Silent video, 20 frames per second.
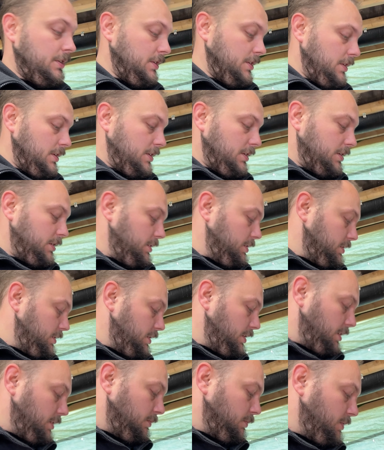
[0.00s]
and
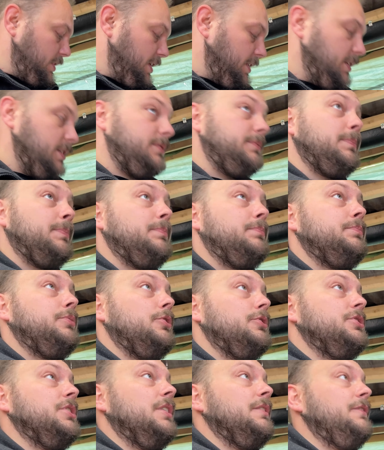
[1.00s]
we'll get this
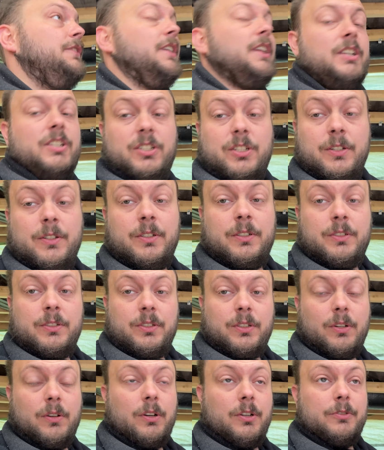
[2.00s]
project finished.
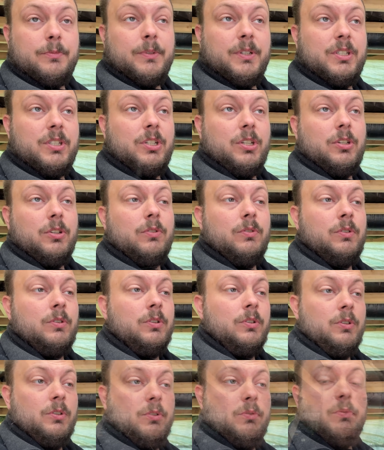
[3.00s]
So I'll speak to you
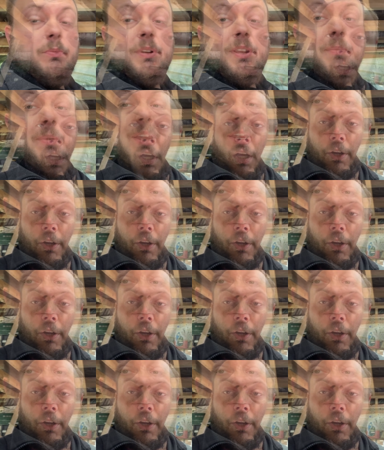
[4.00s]
when we get back.